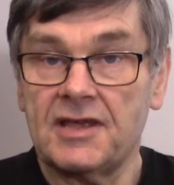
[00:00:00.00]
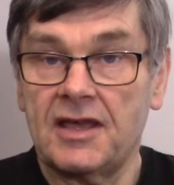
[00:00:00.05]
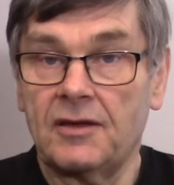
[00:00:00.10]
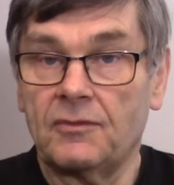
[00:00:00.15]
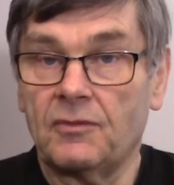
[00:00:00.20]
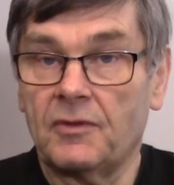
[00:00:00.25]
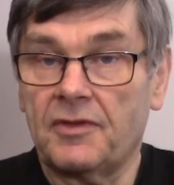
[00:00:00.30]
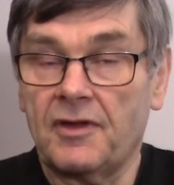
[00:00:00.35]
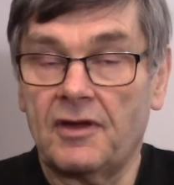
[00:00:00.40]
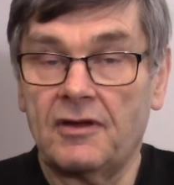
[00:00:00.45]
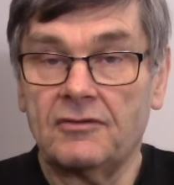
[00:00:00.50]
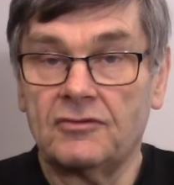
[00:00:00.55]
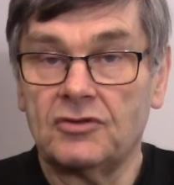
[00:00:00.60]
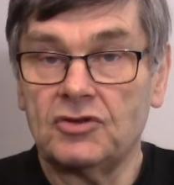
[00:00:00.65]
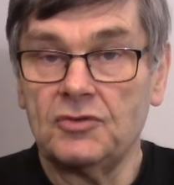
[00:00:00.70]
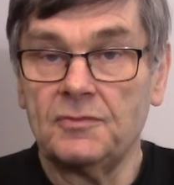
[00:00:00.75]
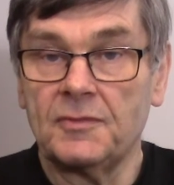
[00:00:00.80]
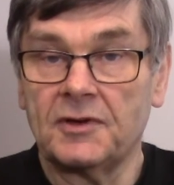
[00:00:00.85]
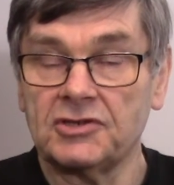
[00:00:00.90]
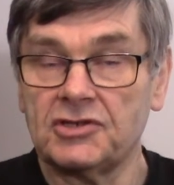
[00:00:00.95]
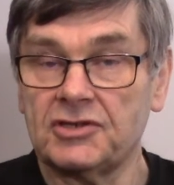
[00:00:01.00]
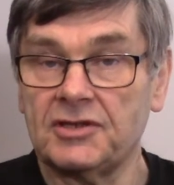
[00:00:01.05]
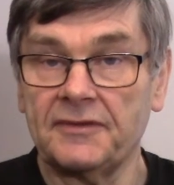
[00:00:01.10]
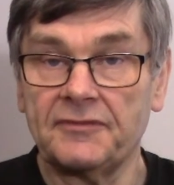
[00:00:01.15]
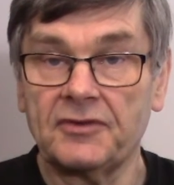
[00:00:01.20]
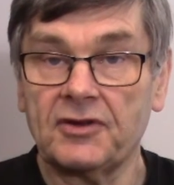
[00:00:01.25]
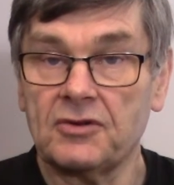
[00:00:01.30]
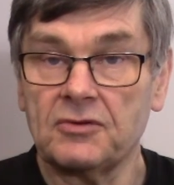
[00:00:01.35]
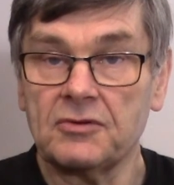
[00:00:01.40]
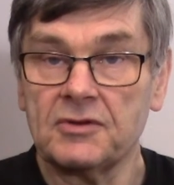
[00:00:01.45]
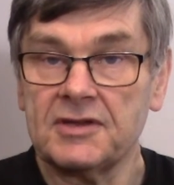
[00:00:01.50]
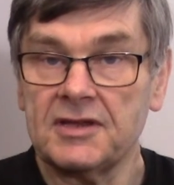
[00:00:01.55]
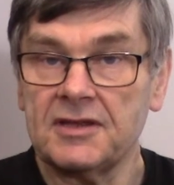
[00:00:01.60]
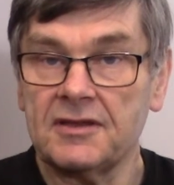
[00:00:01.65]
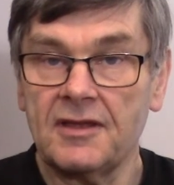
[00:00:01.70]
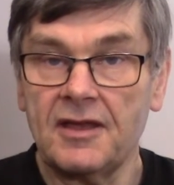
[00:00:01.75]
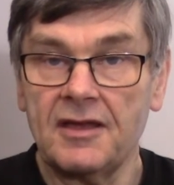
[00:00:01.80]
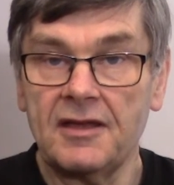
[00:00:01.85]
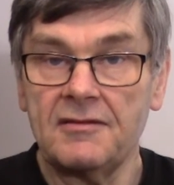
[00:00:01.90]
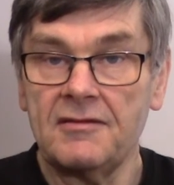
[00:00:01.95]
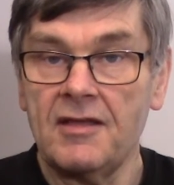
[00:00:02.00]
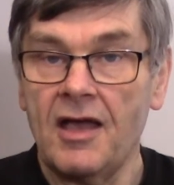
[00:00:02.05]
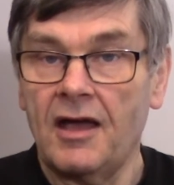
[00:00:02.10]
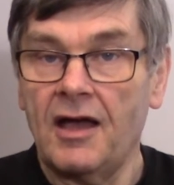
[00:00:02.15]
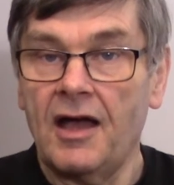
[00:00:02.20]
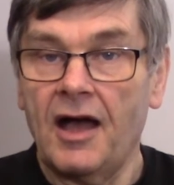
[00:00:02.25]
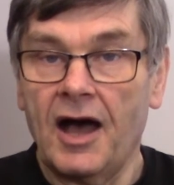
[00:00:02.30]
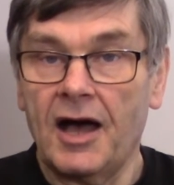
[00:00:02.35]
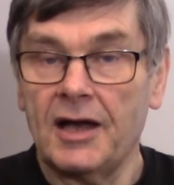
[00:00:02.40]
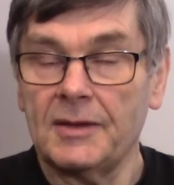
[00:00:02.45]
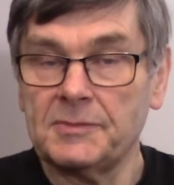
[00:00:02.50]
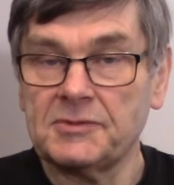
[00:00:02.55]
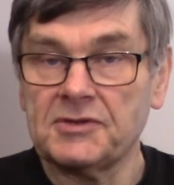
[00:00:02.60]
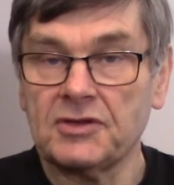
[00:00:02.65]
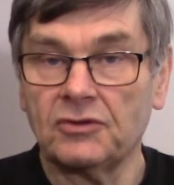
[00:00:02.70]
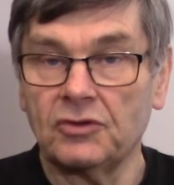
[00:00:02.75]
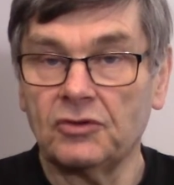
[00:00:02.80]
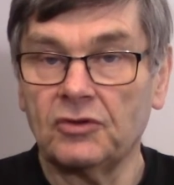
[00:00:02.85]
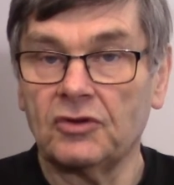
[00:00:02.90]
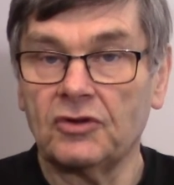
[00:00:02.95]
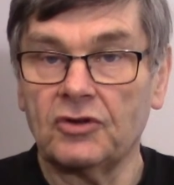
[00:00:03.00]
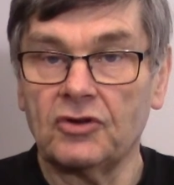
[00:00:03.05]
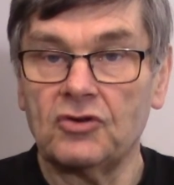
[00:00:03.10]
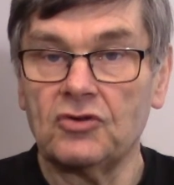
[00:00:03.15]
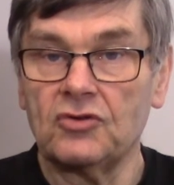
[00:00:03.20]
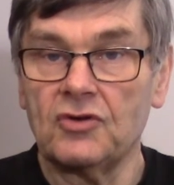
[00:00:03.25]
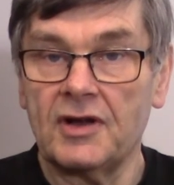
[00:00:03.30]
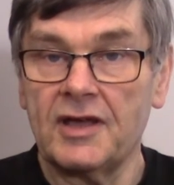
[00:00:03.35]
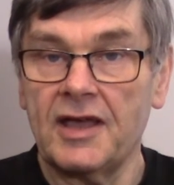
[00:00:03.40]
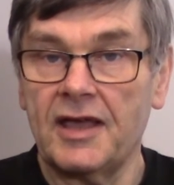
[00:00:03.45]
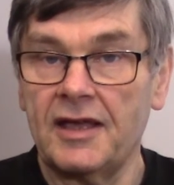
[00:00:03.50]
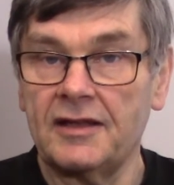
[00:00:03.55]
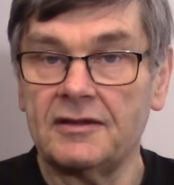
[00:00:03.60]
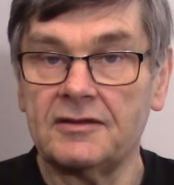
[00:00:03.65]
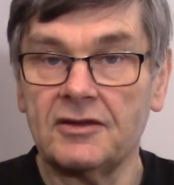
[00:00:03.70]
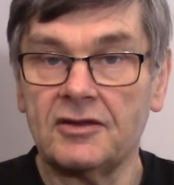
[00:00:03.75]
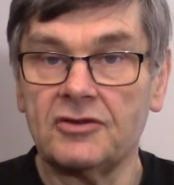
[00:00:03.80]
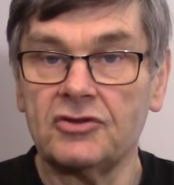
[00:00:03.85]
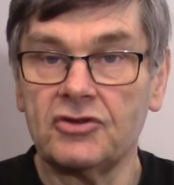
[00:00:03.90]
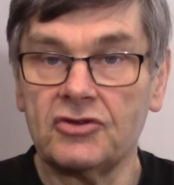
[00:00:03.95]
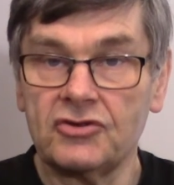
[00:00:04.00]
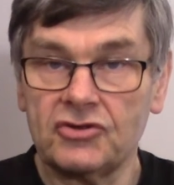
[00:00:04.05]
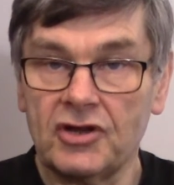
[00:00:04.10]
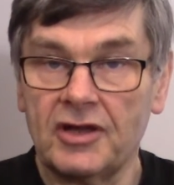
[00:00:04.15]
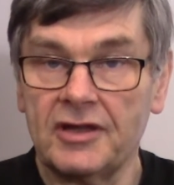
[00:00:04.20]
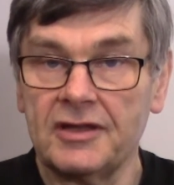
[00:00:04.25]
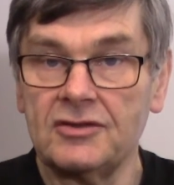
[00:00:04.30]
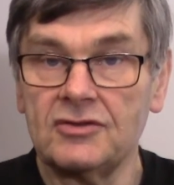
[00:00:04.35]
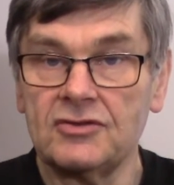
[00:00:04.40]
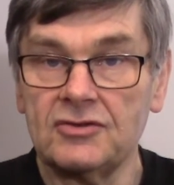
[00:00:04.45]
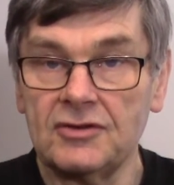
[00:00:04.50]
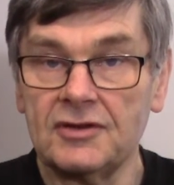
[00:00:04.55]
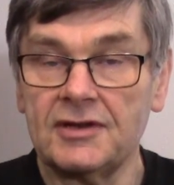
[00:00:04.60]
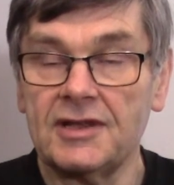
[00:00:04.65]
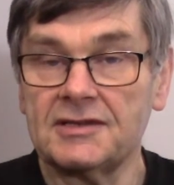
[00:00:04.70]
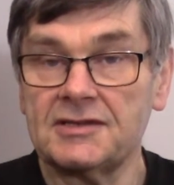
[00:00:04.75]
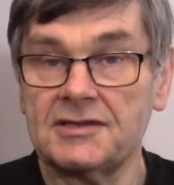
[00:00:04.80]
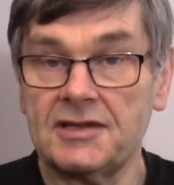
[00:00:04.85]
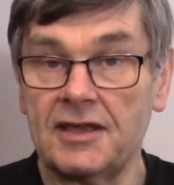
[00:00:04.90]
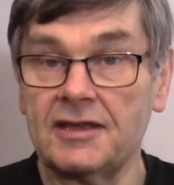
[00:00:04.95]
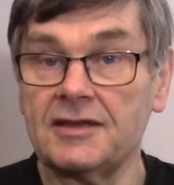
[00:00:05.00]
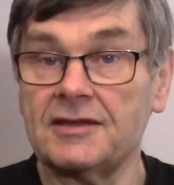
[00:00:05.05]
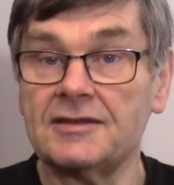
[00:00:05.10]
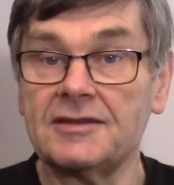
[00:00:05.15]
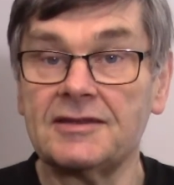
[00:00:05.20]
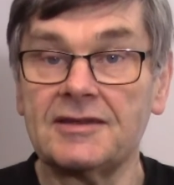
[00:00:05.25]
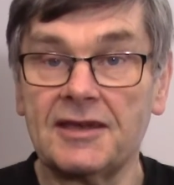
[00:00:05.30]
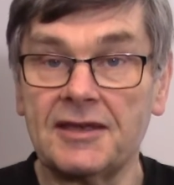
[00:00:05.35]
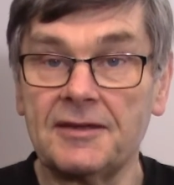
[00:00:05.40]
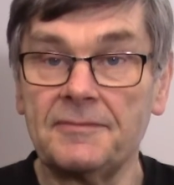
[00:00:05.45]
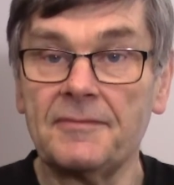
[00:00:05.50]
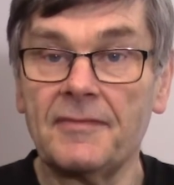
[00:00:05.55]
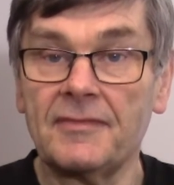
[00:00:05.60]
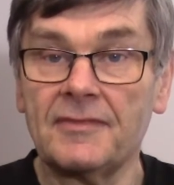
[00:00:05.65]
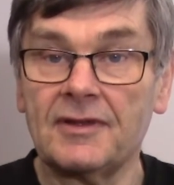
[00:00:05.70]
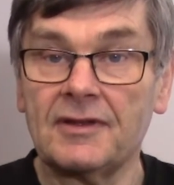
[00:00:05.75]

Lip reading: set without too much difficulty, then absolutely go ahead and try and do it a second time.